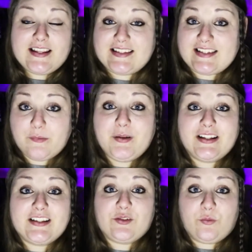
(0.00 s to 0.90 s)
the
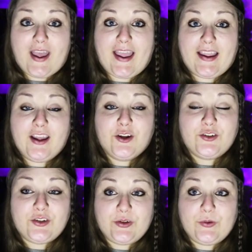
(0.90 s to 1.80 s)
simplest way
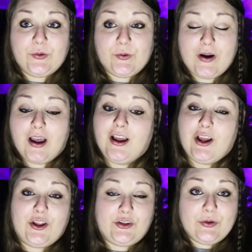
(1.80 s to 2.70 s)
to
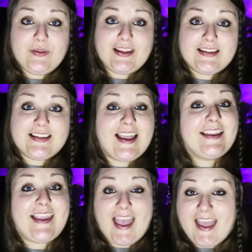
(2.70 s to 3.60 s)
do this
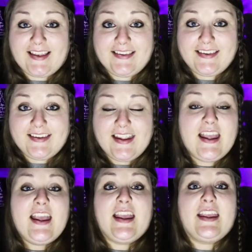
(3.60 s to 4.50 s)
again
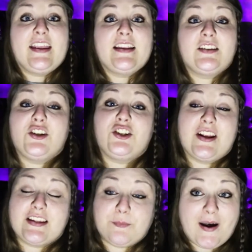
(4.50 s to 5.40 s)
is
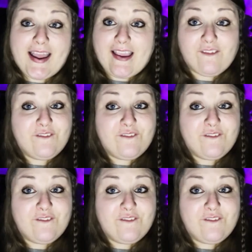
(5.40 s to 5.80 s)
just by